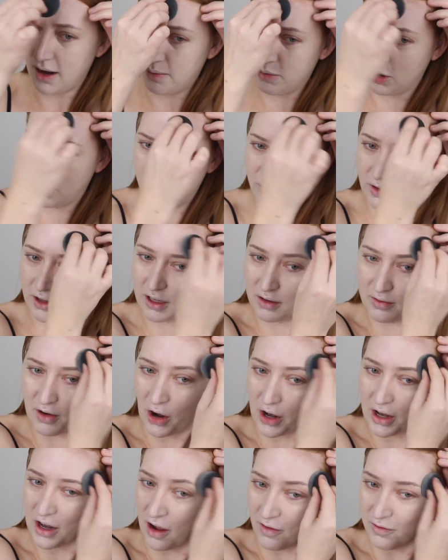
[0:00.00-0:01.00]
I'm not feeling
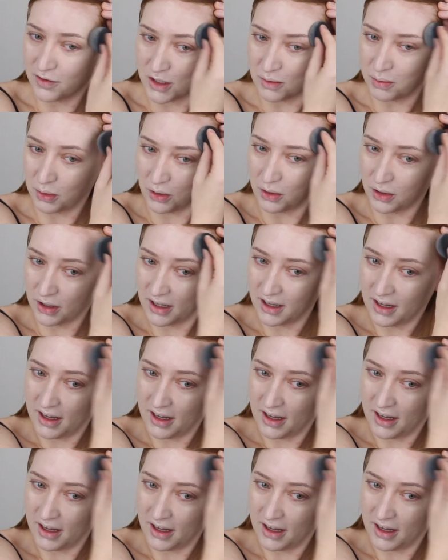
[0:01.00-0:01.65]
very comfortable.